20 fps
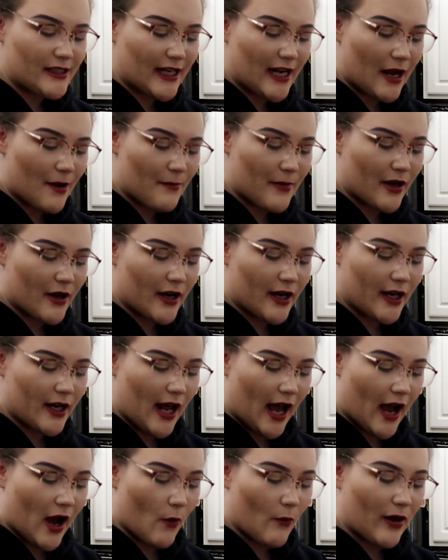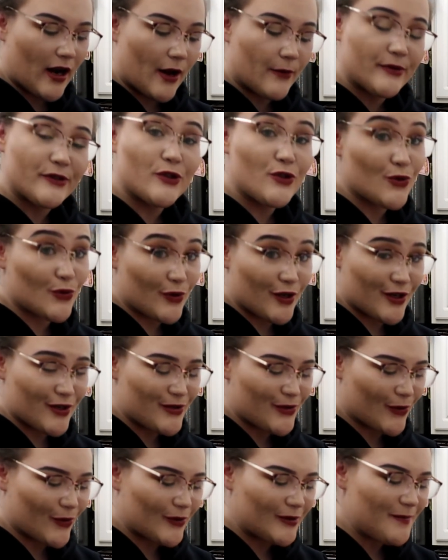They got married when I was two
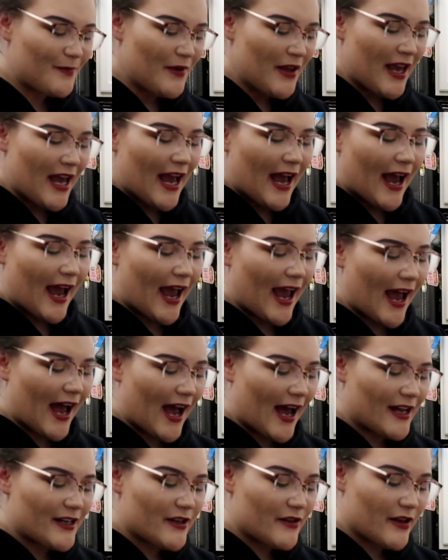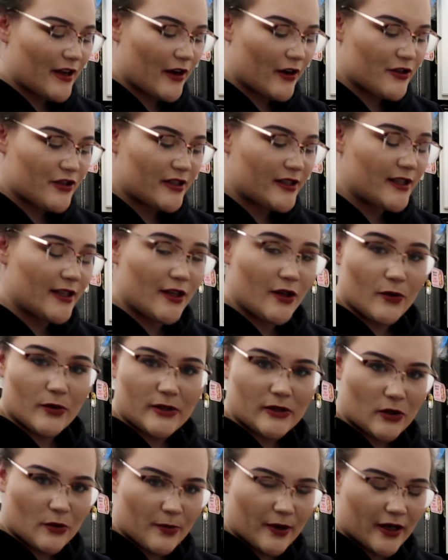years old, and they are just the
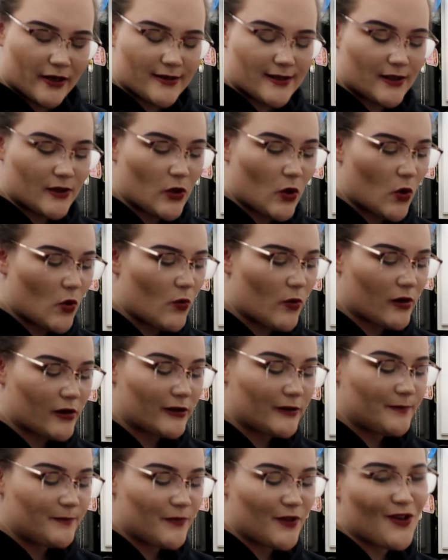cutest little parents in the whole world.